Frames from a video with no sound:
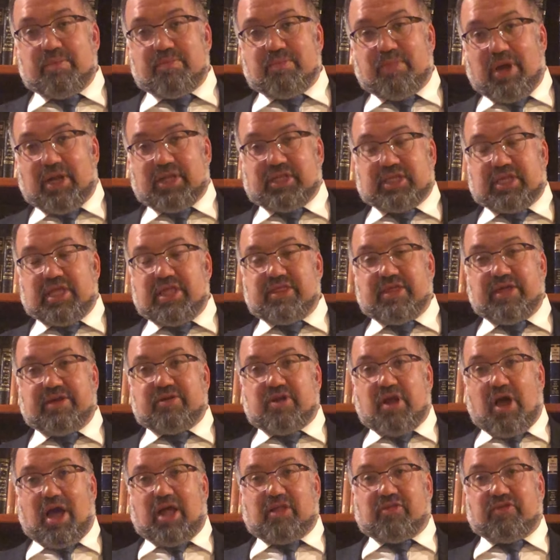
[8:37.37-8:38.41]
but they're
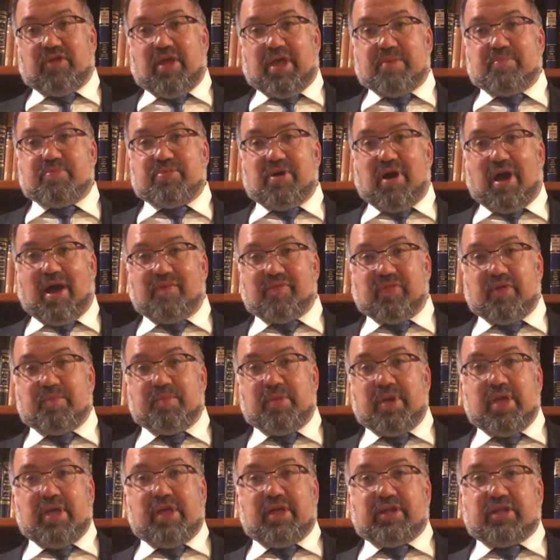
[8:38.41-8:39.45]
not a problem.
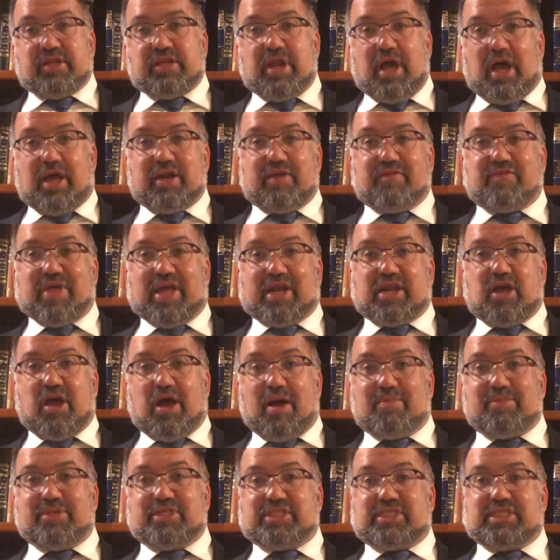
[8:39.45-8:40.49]
None of that
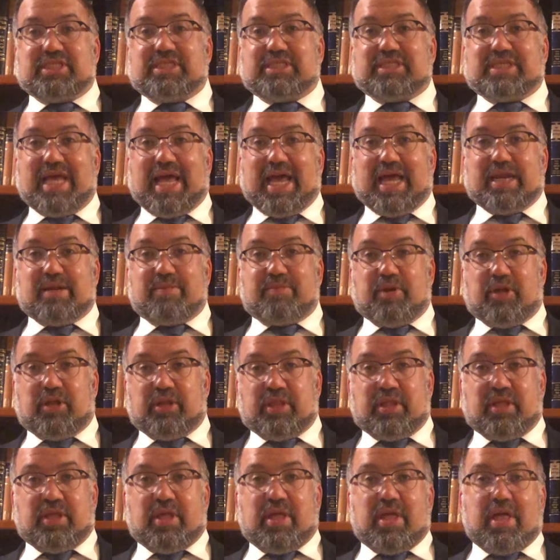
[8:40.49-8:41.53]
chametz is
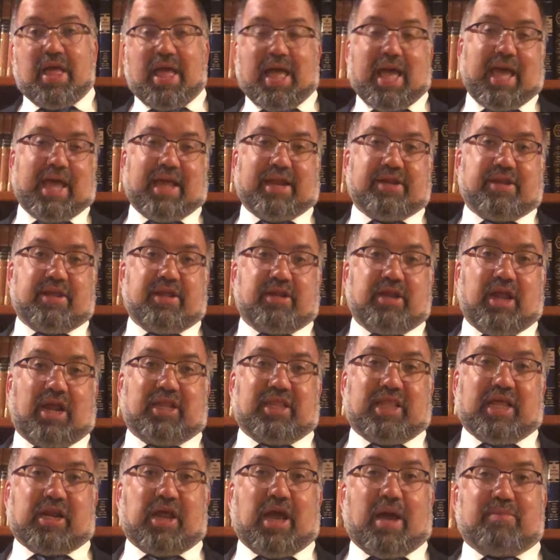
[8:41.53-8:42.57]
edible, and none of
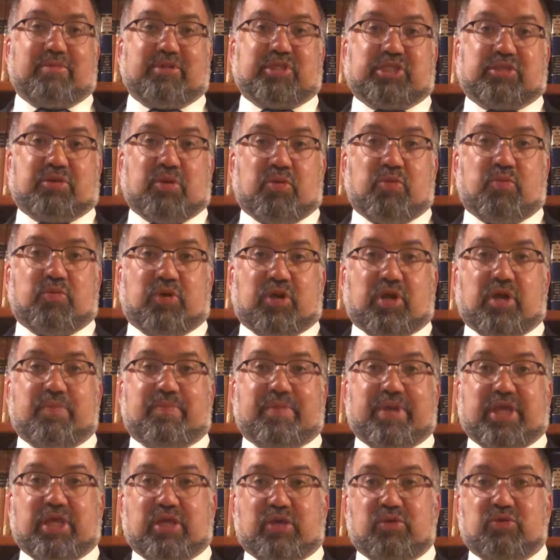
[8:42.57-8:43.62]
that chametz could
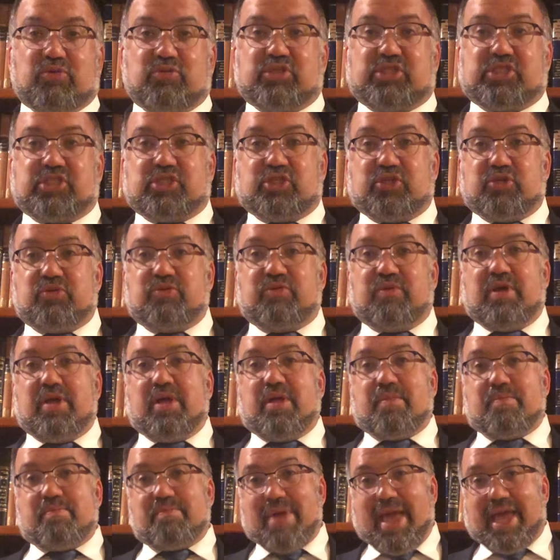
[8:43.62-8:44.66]
be used to
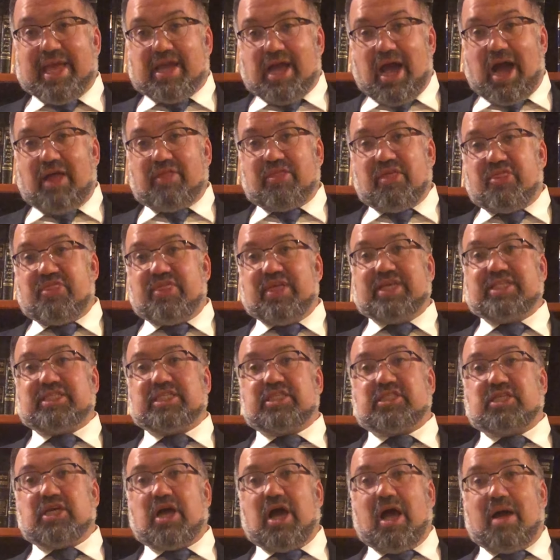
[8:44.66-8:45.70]
make other things
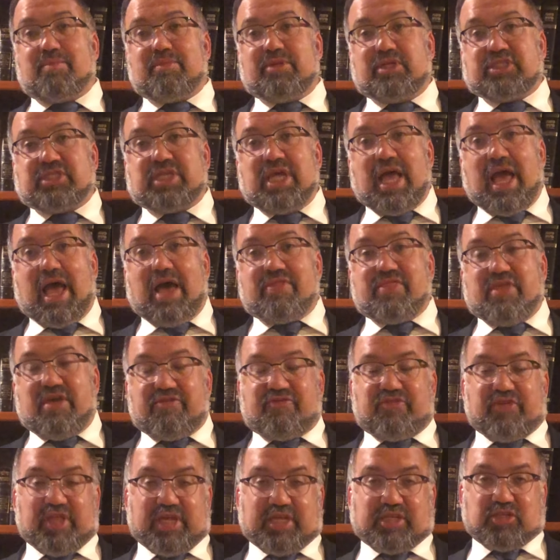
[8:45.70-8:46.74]
into chametz, and
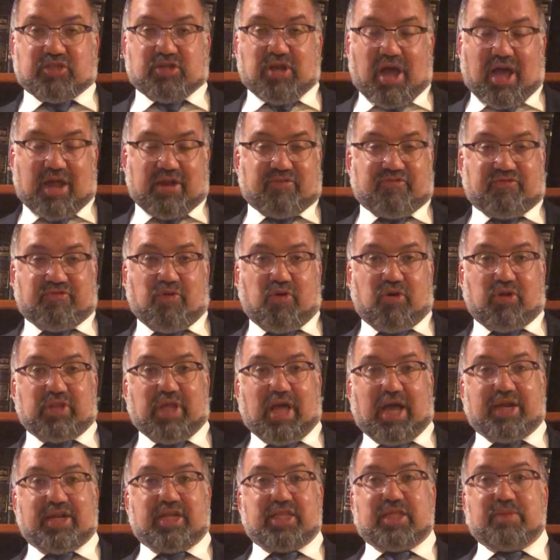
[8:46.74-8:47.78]
therefore they do not fall
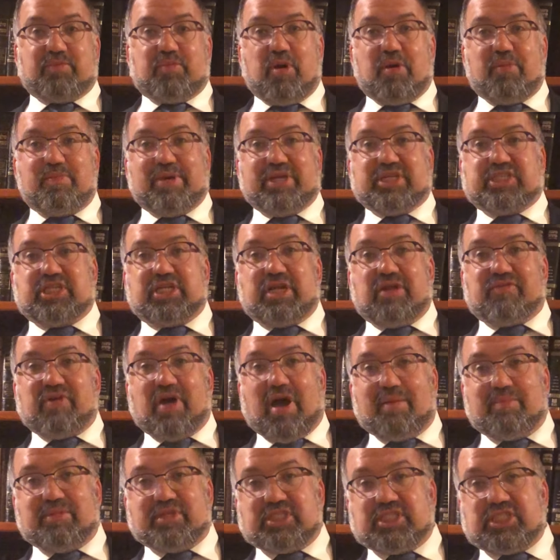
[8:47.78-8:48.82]
under the prohibition of
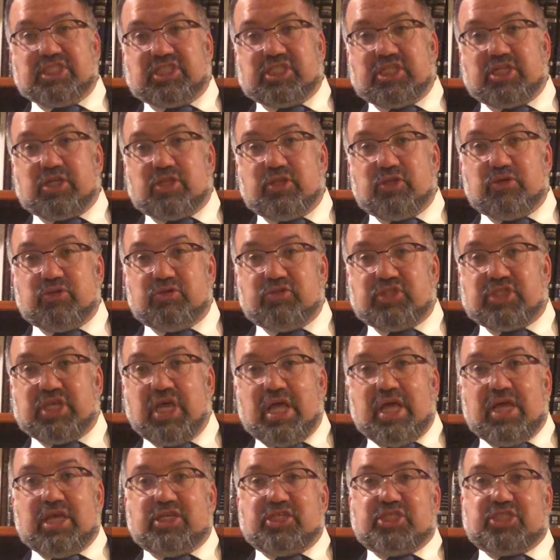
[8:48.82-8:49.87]
chametz. This includes
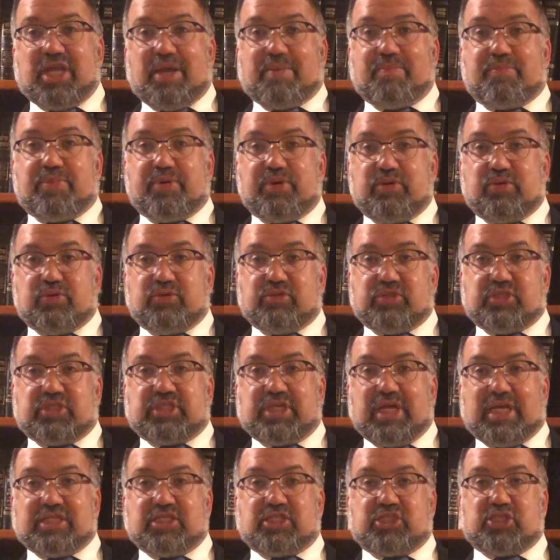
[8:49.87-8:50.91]

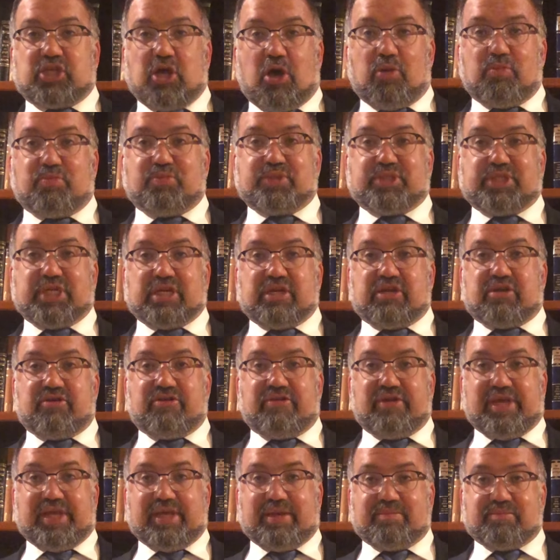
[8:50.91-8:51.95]
shampoos and soaps and
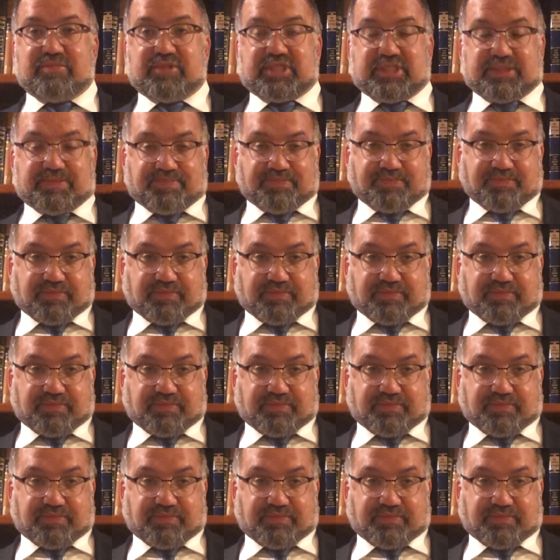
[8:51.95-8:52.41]
creams,